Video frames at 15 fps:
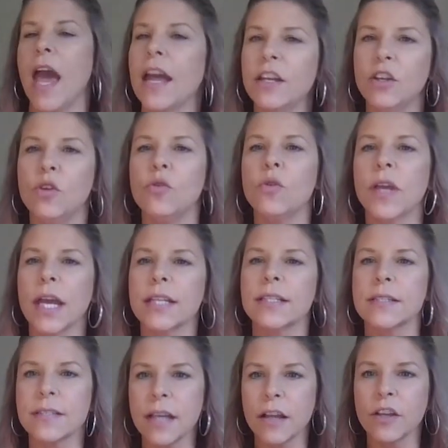and you
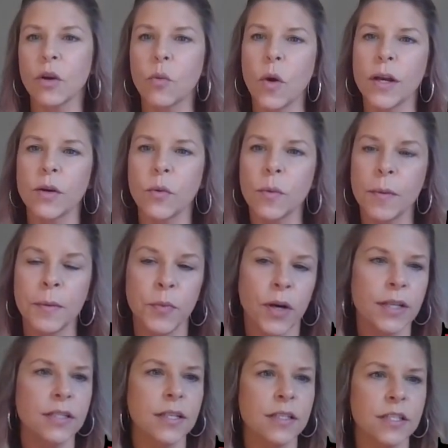get to sell your Wonder Woman
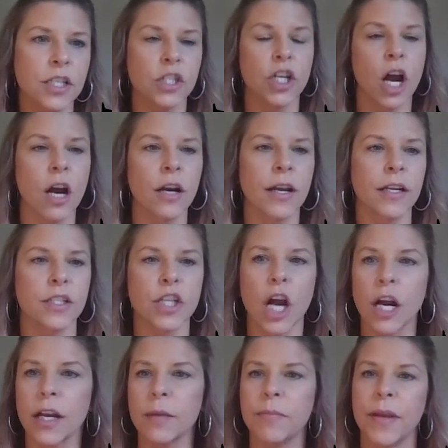bracelets to Target.
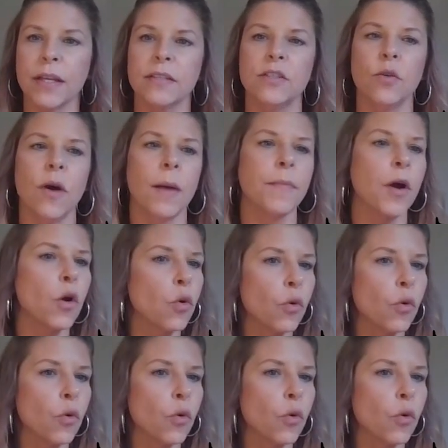Target picks you up.